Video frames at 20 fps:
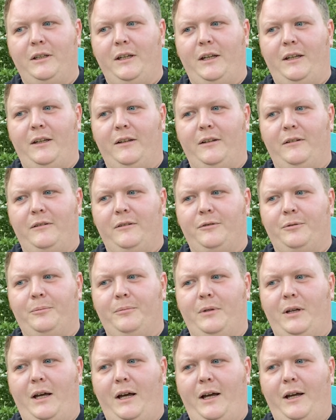And
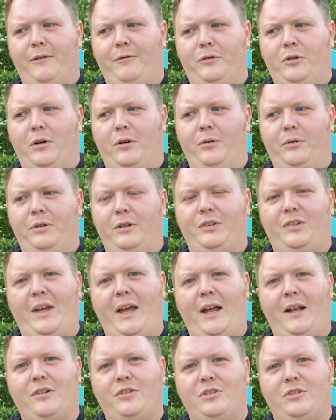I've grown
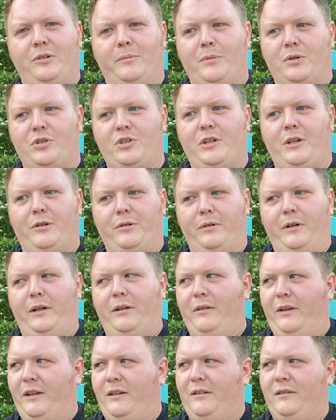attached to machinery,
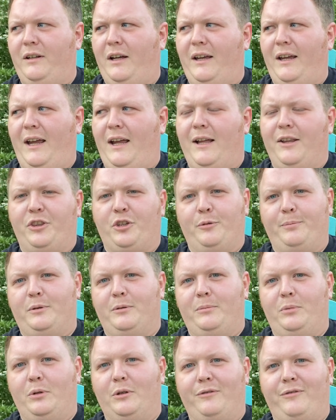I
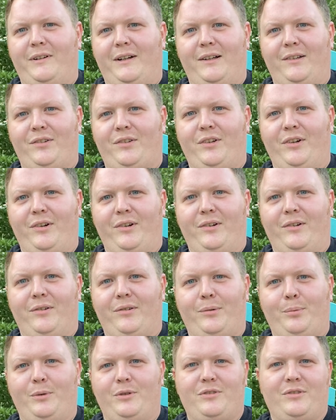anthropomorphize
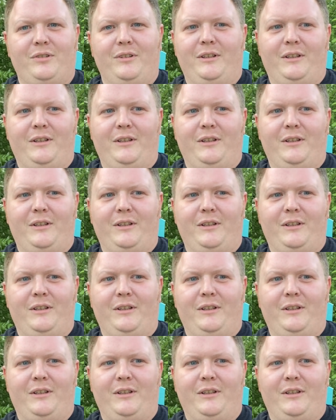cars, which